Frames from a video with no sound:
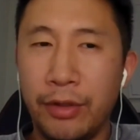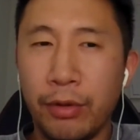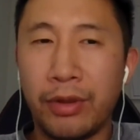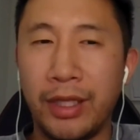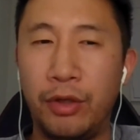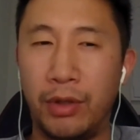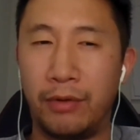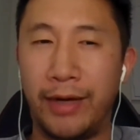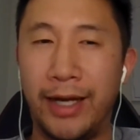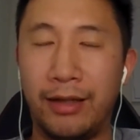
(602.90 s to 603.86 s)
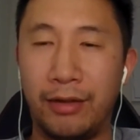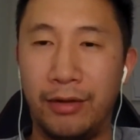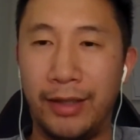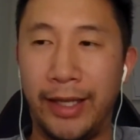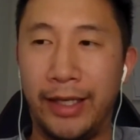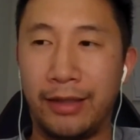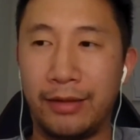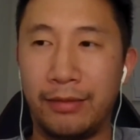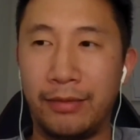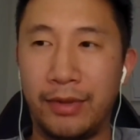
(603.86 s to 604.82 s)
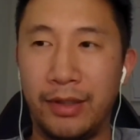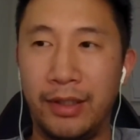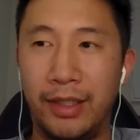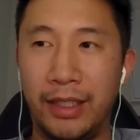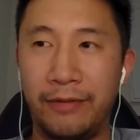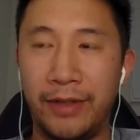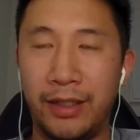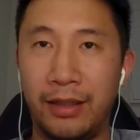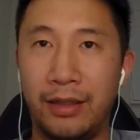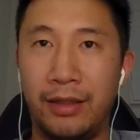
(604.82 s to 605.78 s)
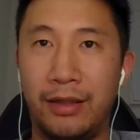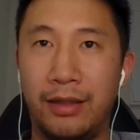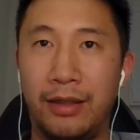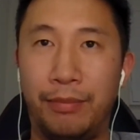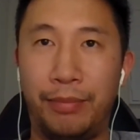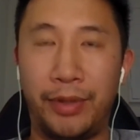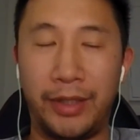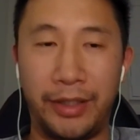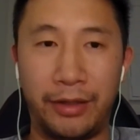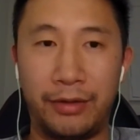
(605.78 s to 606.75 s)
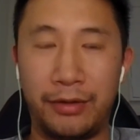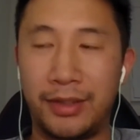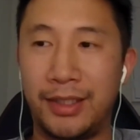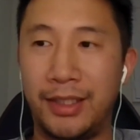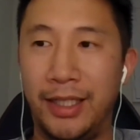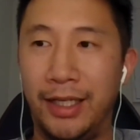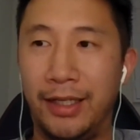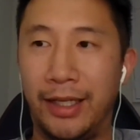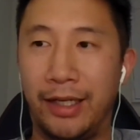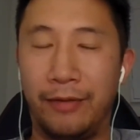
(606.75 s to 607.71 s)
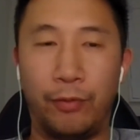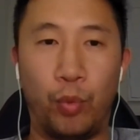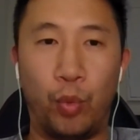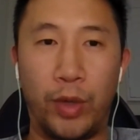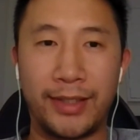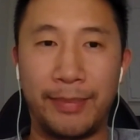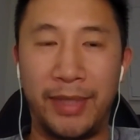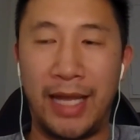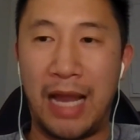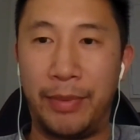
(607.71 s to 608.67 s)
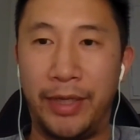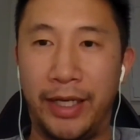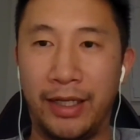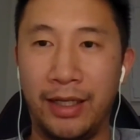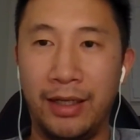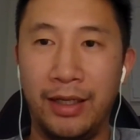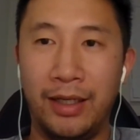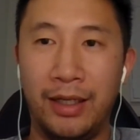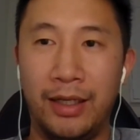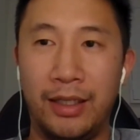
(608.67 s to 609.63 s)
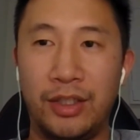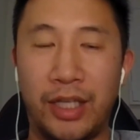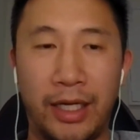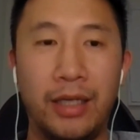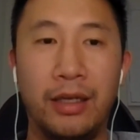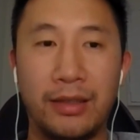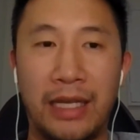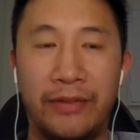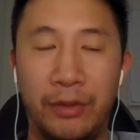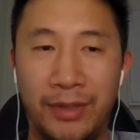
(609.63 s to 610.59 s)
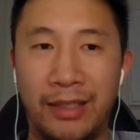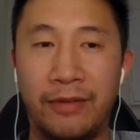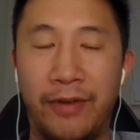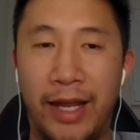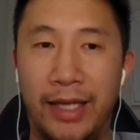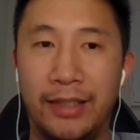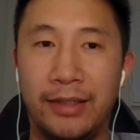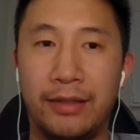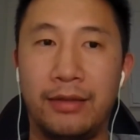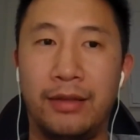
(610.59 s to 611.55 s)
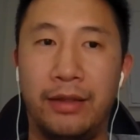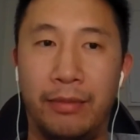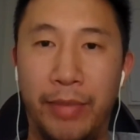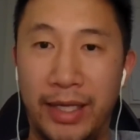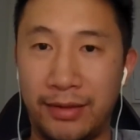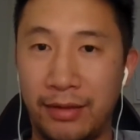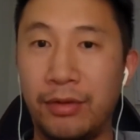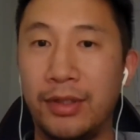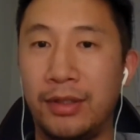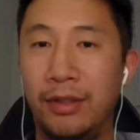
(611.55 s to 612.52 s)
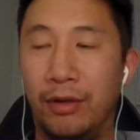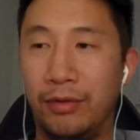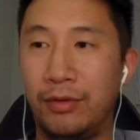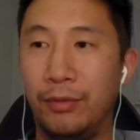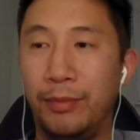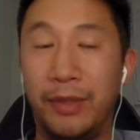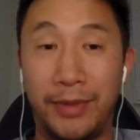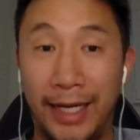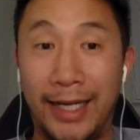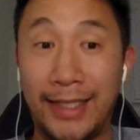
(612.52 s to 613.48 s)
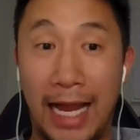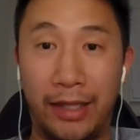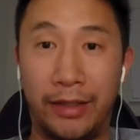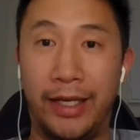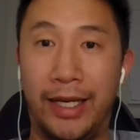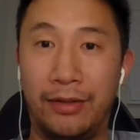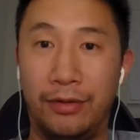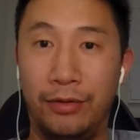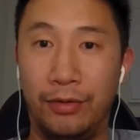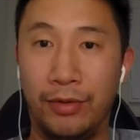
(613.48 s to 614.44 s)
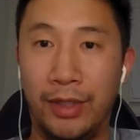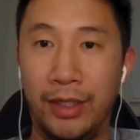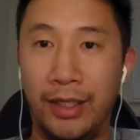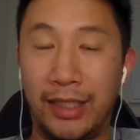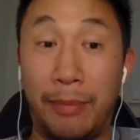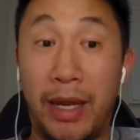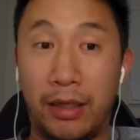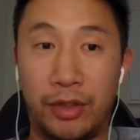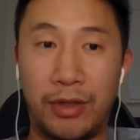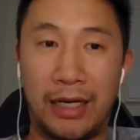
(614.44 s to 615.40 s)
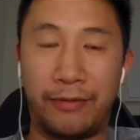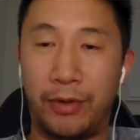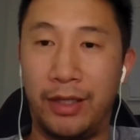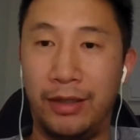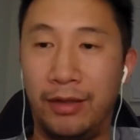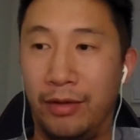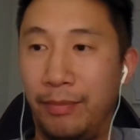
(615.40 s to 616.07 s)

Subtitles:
do think you are right, though. Like, given the political scene, like of what's been happening, China does have to incentivize their best to, to be retain talent and to get back on track for the,